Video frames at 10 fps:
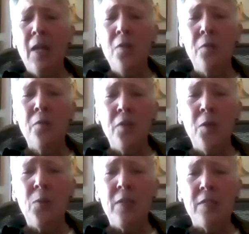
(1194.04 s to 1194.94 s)
Another
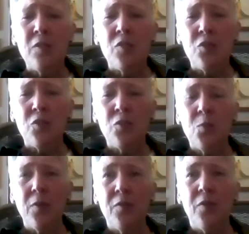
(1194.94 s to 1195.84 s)
thing we did too
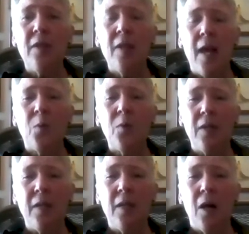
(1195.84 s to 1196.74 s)
was the
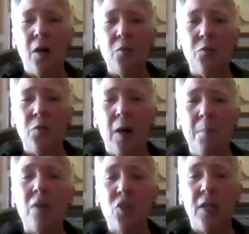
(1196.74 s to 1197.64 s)
inequity of
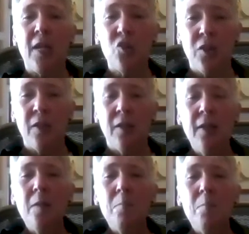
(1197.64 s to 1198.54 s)
education.
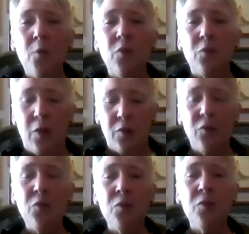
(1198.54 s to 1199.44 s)
Most of our
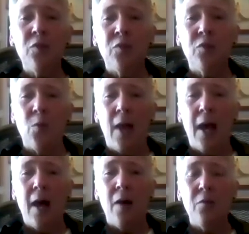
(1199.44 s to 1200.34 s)
students don't
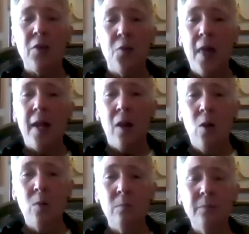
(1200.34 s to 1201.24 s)
have internet at
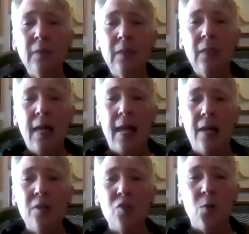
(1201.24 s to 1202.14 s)
home
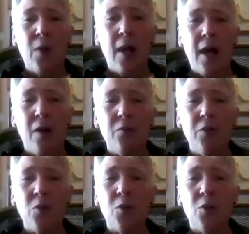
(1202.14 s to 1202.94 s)
and don't have,